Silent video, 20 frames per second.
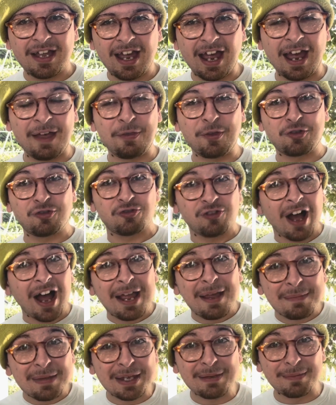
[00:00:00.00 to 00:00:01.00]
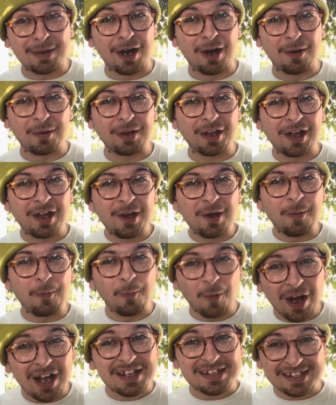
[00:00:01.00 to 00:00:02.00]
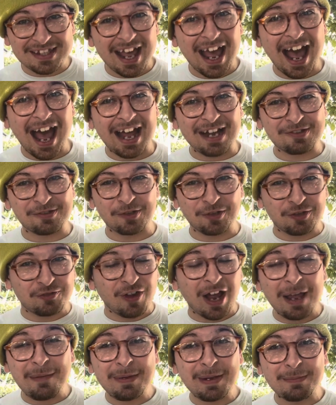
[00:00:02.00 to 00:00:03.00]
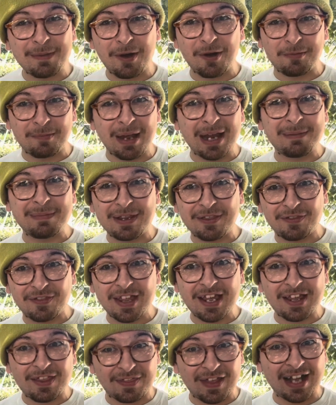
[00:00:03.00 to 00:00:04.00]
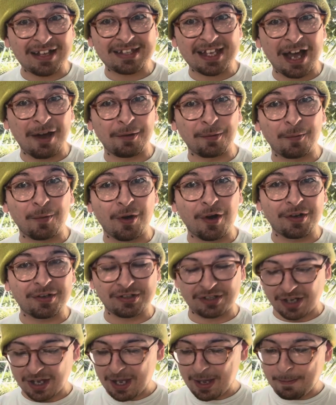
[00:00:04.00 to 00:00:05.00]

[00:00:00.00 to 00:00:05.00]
And the Try Me mode was that. So the Try Me mode made me think that's how it worked.